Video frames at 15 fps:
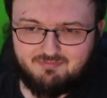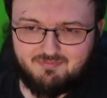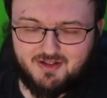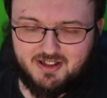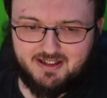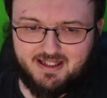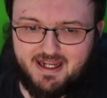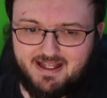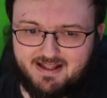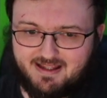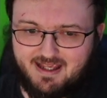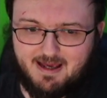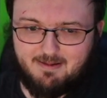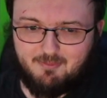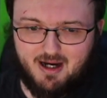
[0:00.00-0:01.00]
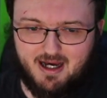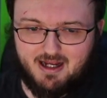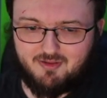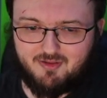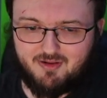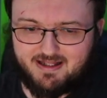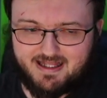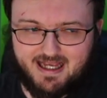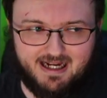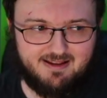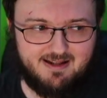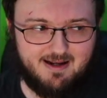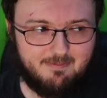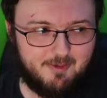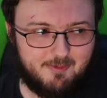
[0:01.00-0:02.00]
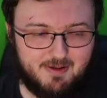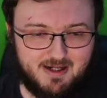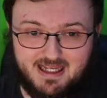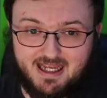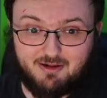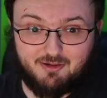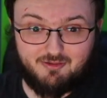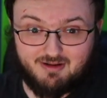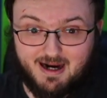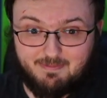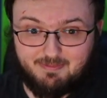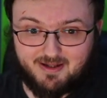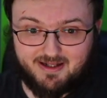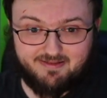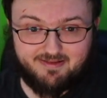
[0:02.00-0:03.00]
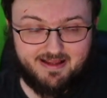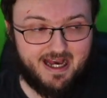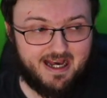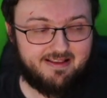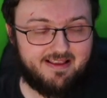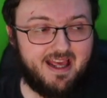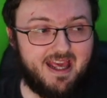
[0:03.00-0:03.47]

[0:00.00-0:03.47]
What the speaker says: Calais Campbell, I don't know the exact number, but he had a crap ton of sacks.